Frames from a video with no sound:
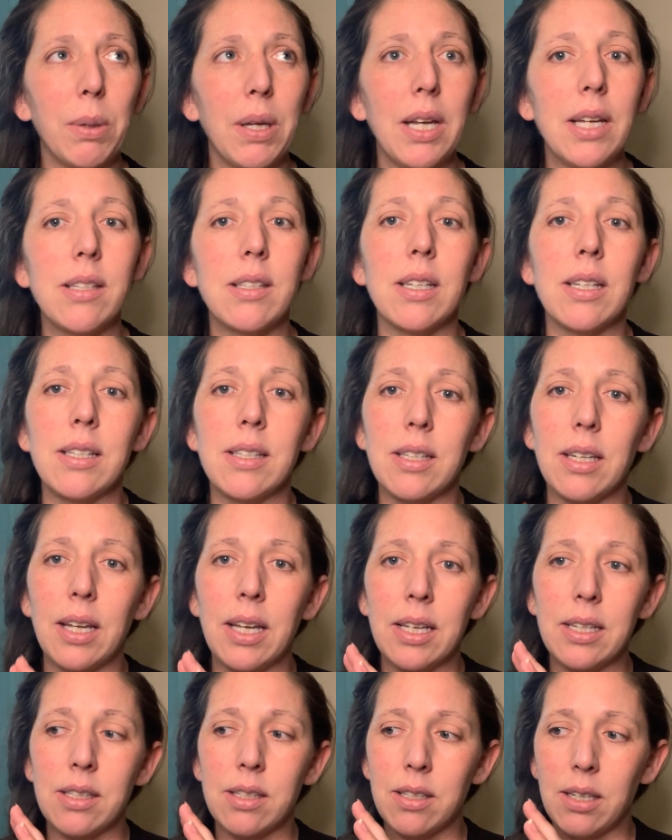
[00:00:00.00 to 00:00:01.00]
piece
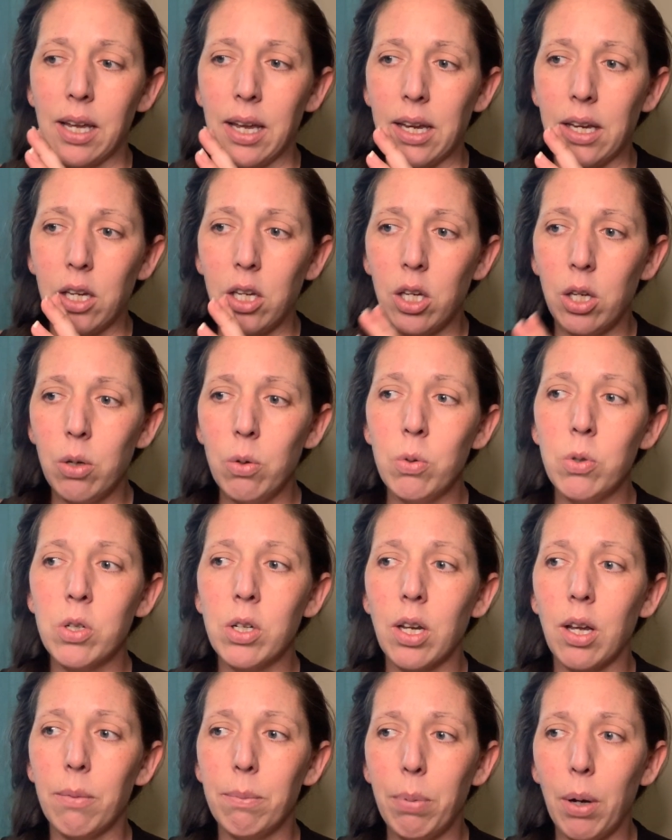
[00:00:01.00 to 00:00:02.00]
is a
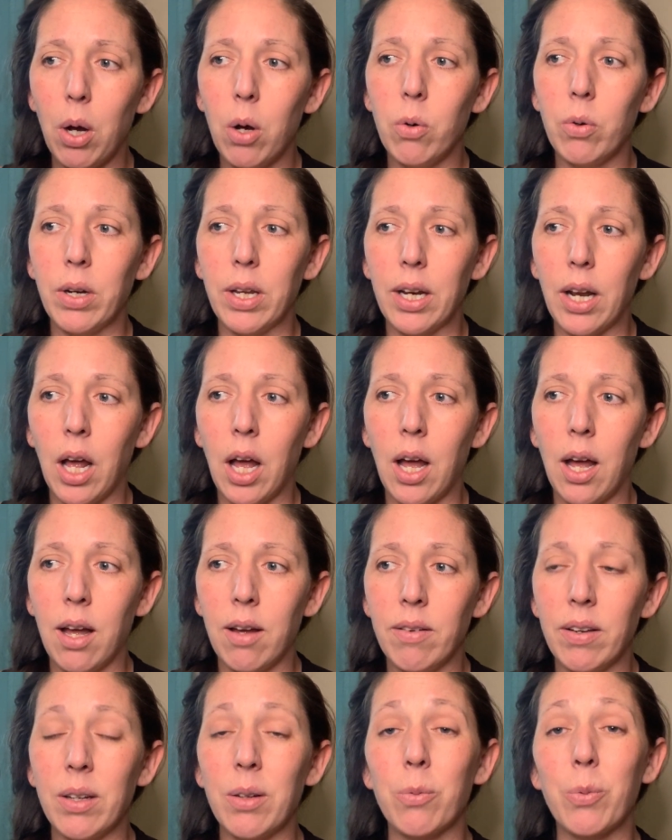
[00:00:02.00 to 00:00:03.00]
huge component
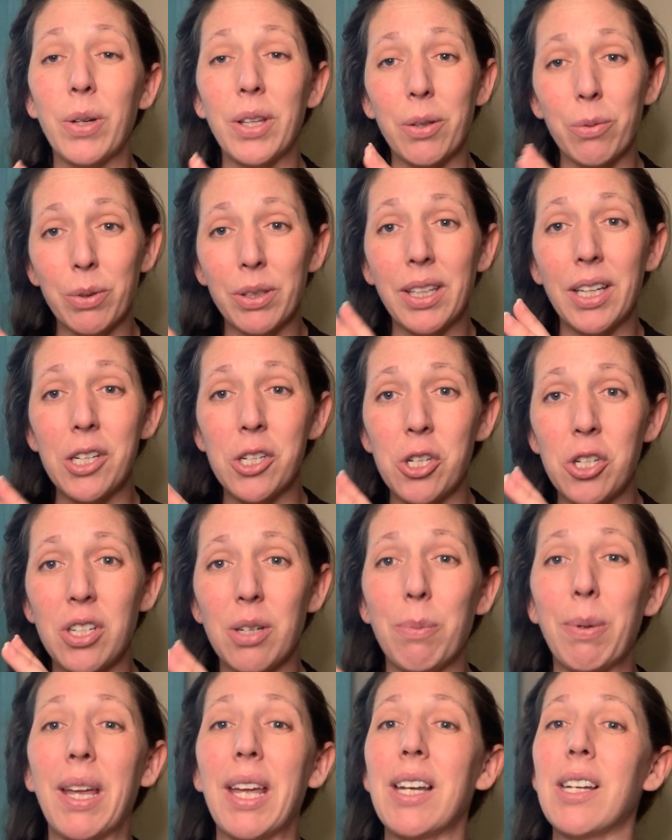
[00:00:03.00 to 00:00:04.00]
of, and with the
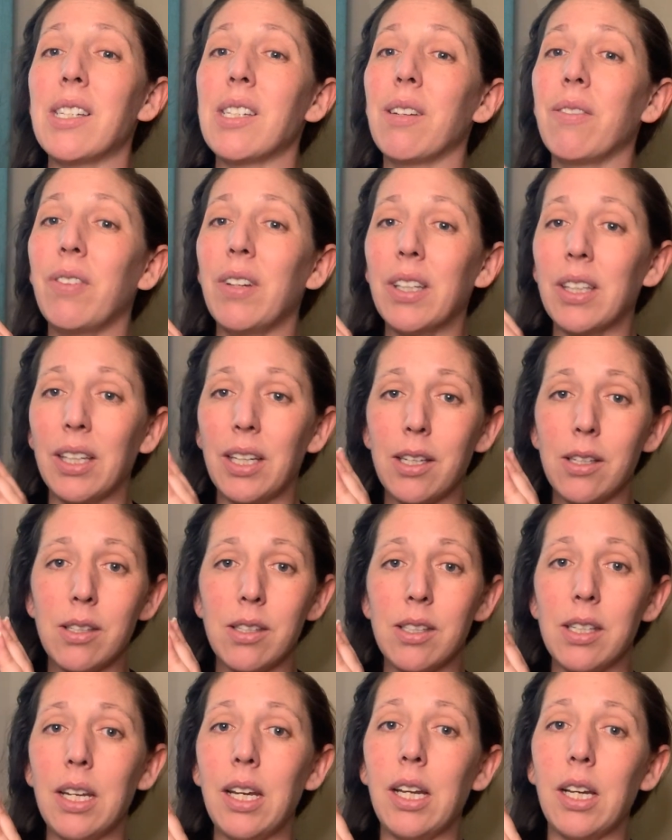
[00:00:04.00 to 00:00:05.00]
relationship, again, it's a feeling
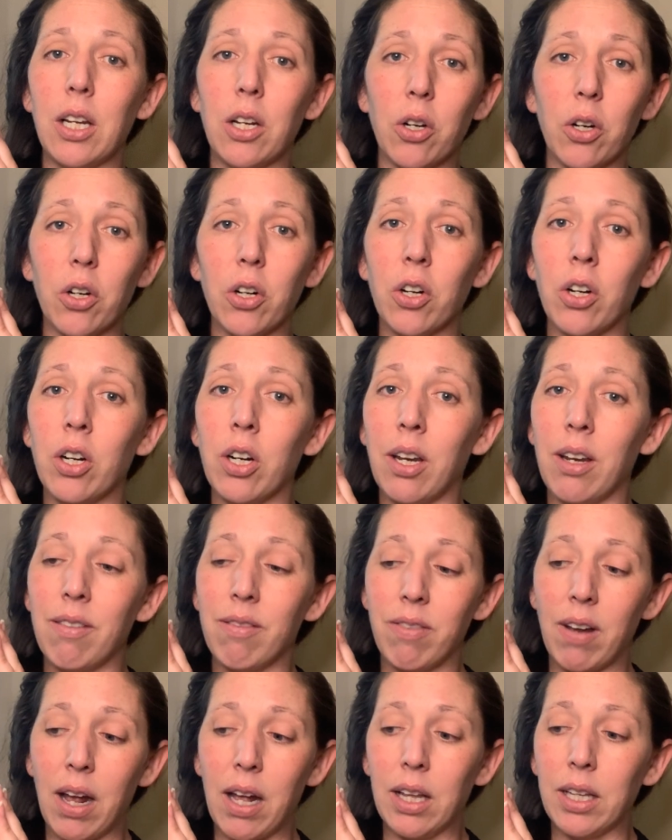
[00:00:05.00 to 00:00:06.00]
seen and heard and
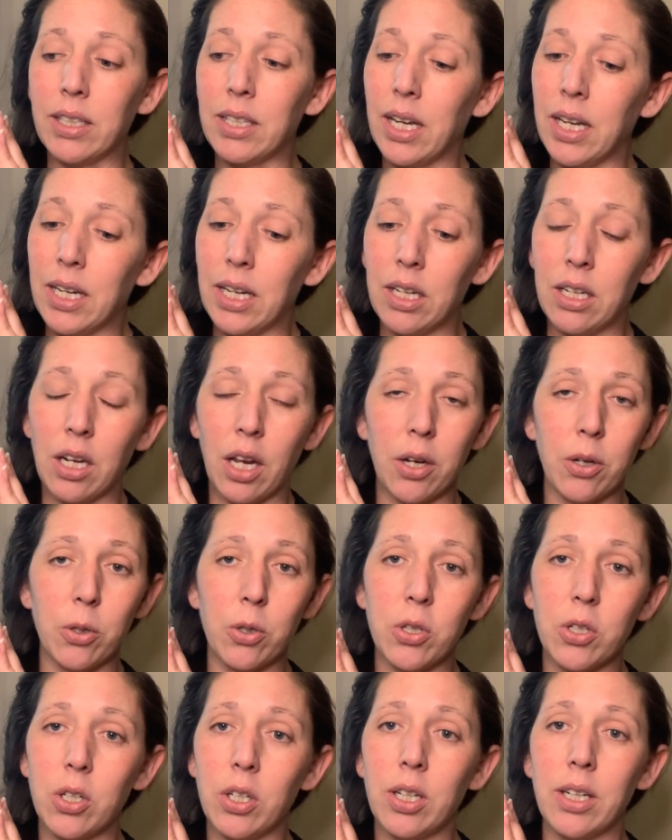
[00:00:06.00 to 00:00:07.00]
validated and
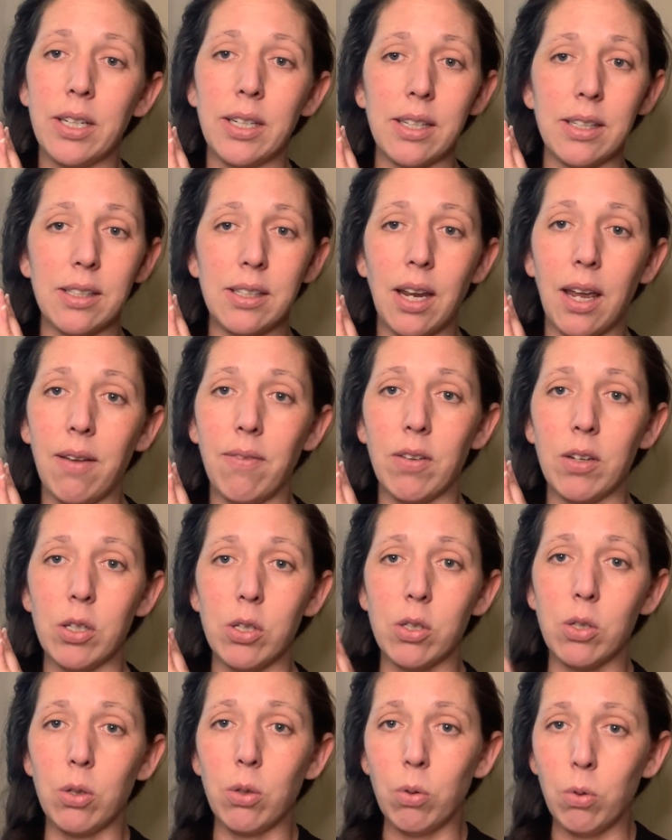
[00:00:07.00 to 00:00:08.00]
understood and safe and
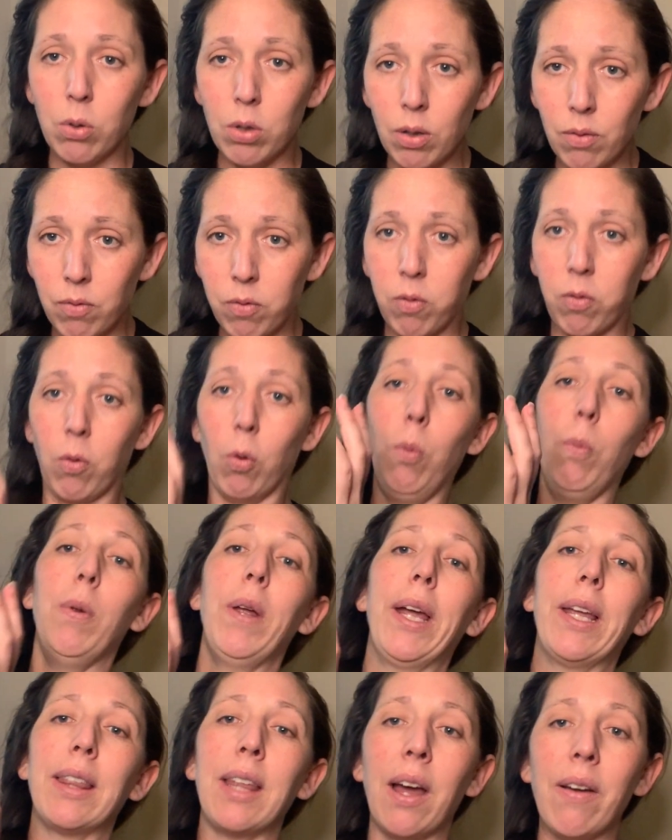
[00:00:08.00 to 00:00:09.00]
soothed.
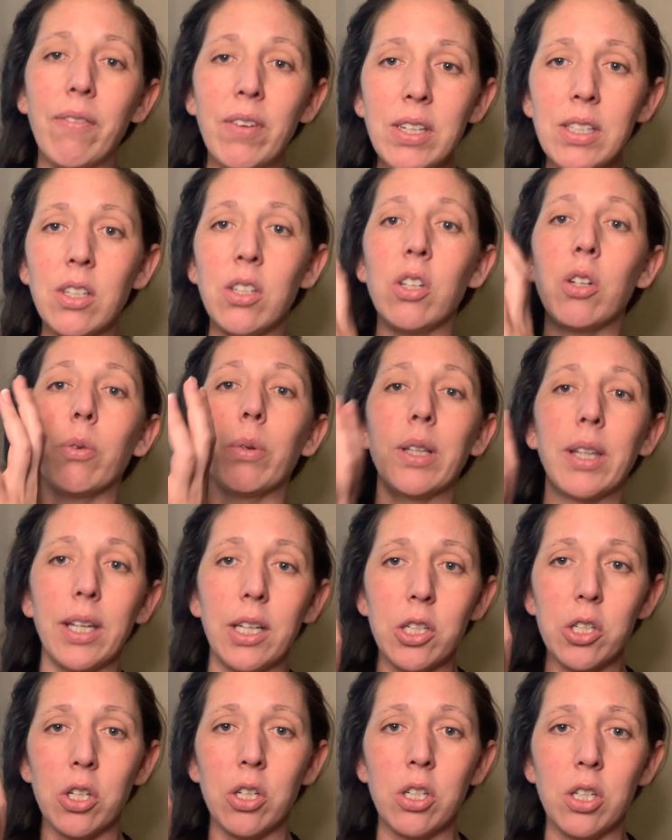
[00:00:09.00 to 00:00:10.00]
Like that feeds into your
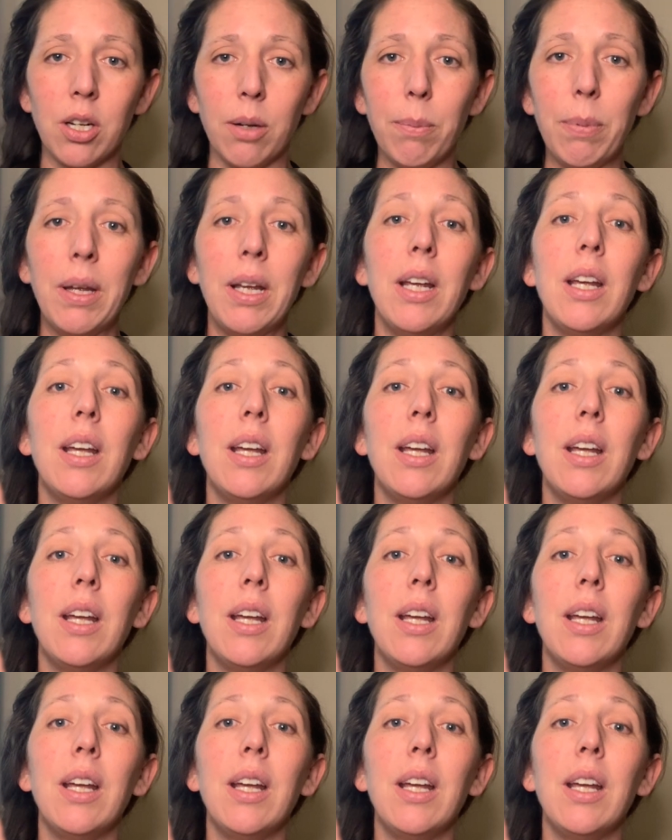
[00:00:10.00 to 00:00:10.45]
relationship.